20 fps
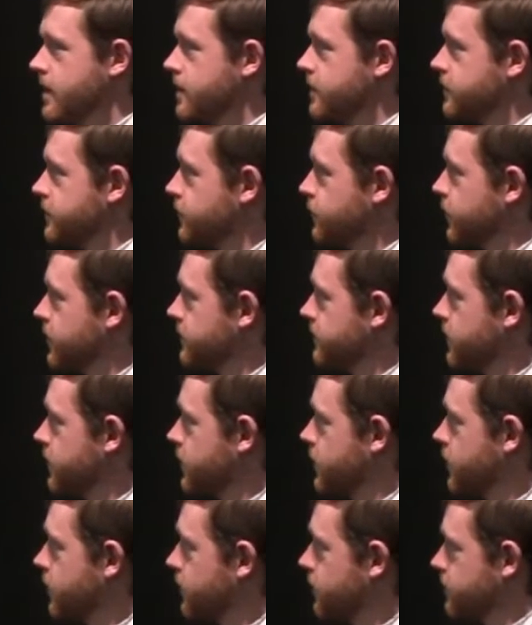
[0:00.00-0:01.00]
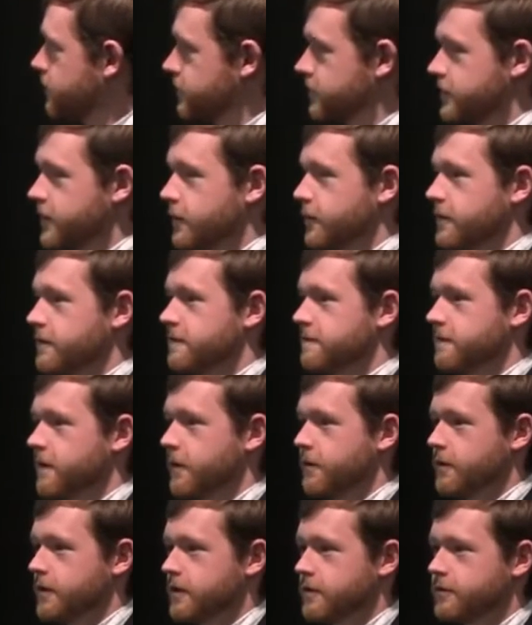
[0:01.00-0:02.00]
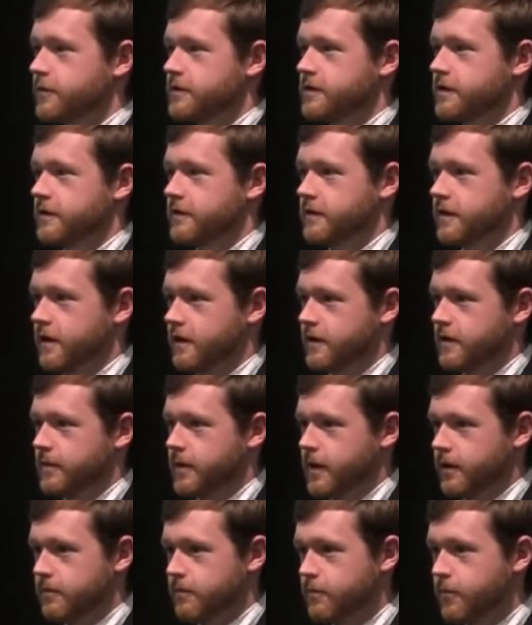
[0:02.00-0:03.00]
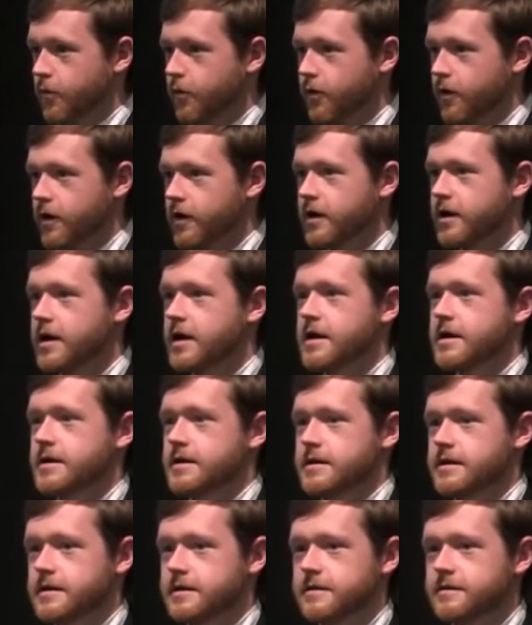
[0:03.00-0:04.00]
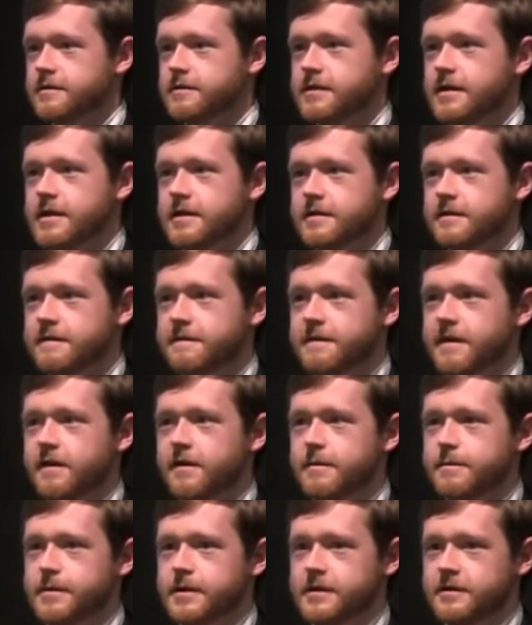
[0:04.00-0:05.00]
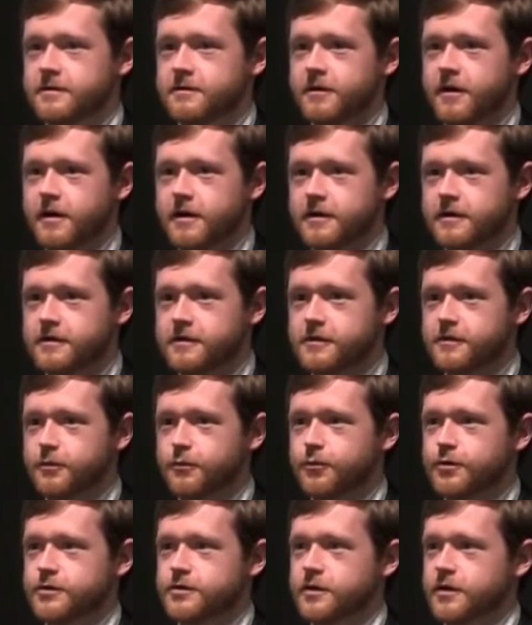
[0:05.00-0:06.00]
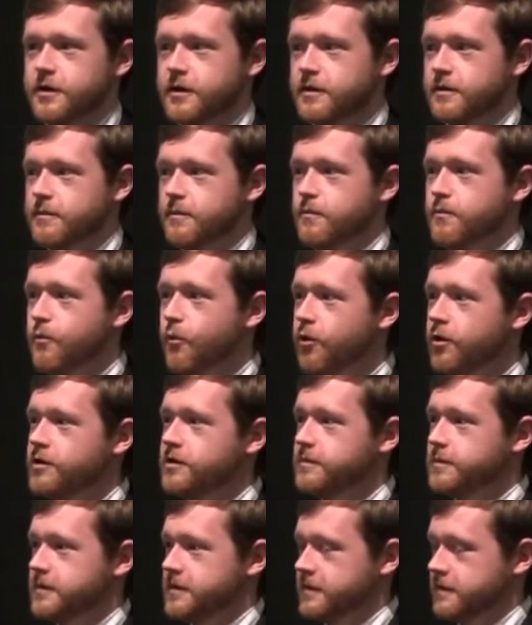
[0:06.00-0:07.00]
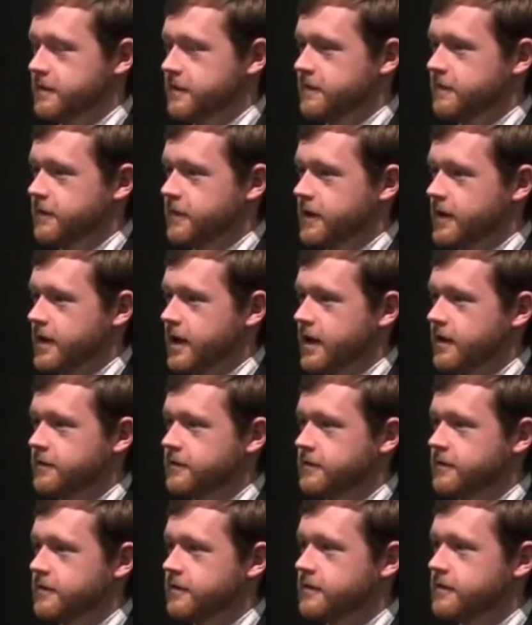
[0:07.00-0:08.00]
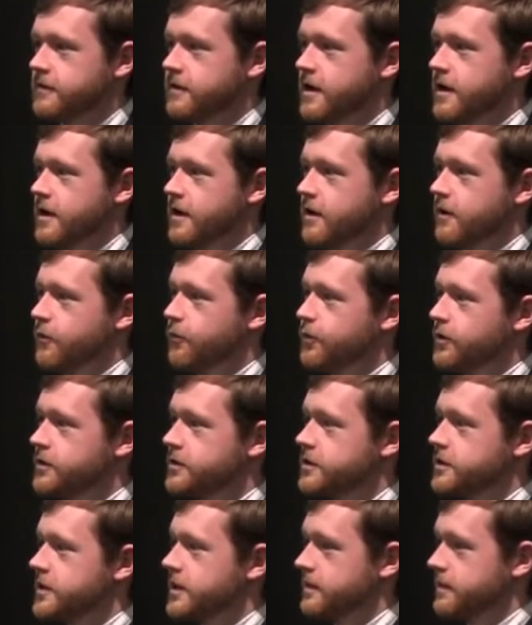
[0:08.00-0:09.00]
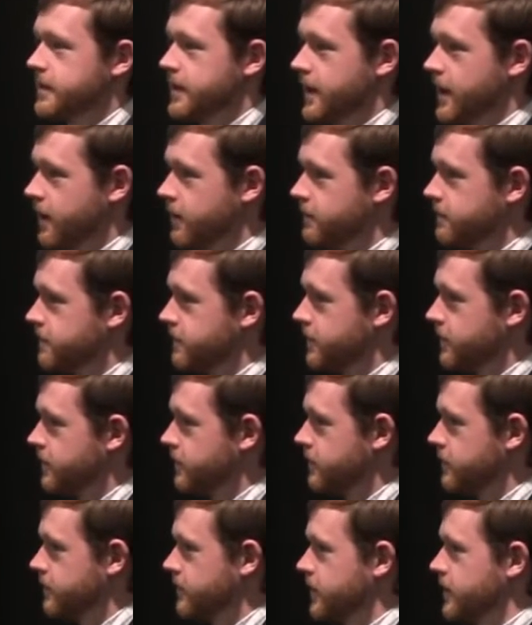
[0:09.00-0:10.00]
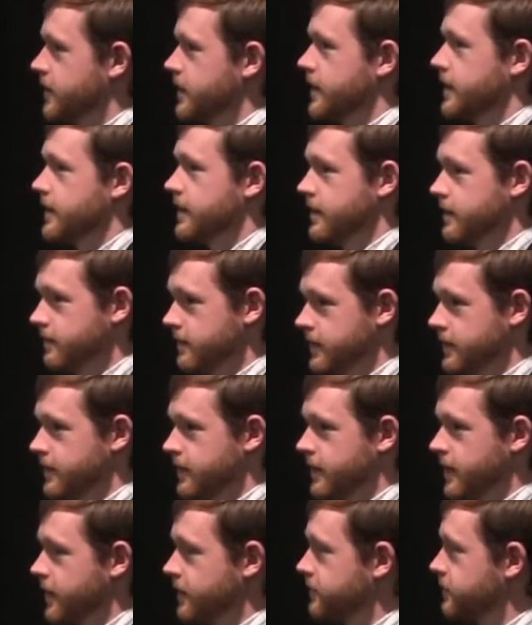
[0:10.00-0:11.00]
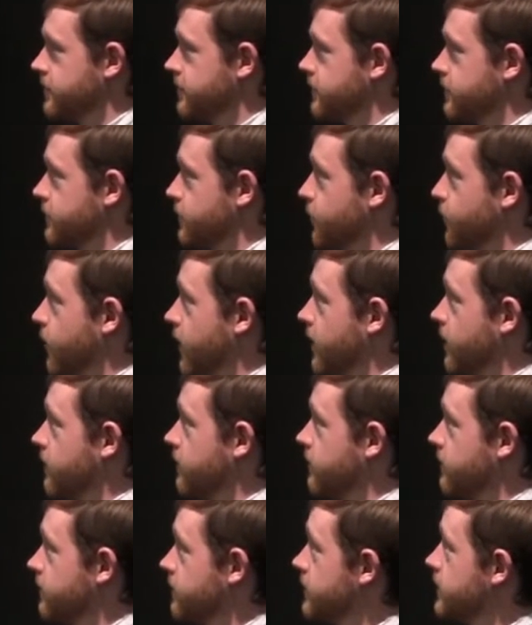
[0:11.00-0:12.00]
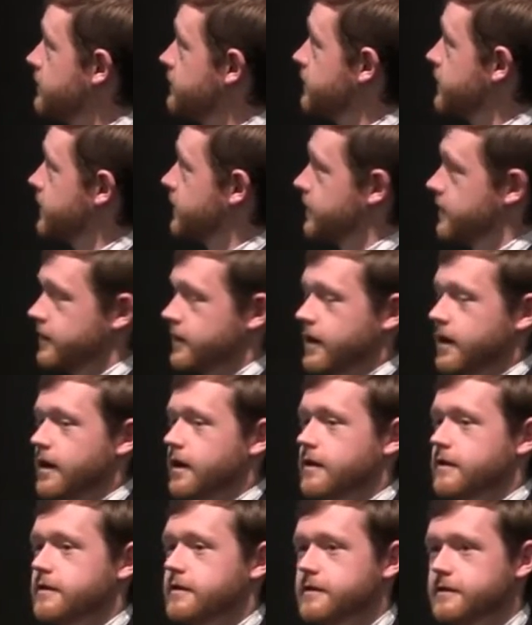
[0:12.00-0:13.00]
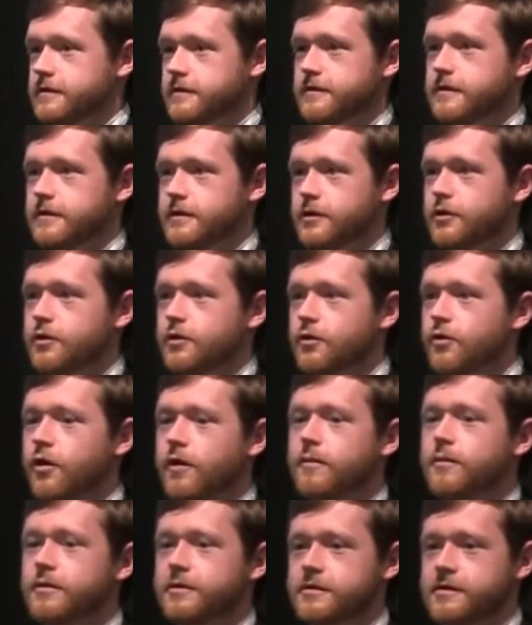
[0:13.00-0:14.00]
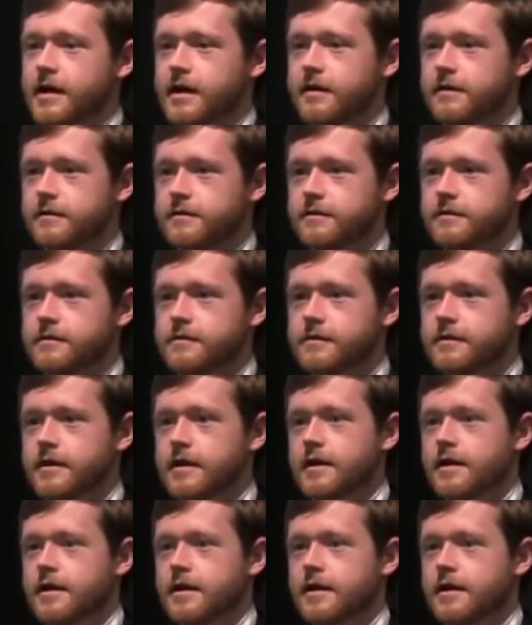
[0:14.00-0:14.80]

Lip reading: So one of our goals going forward, which I'll talk about more, is developing drugs which are more specific for the cancers, which can be helpful in killing the cancers while leaving your normal cells.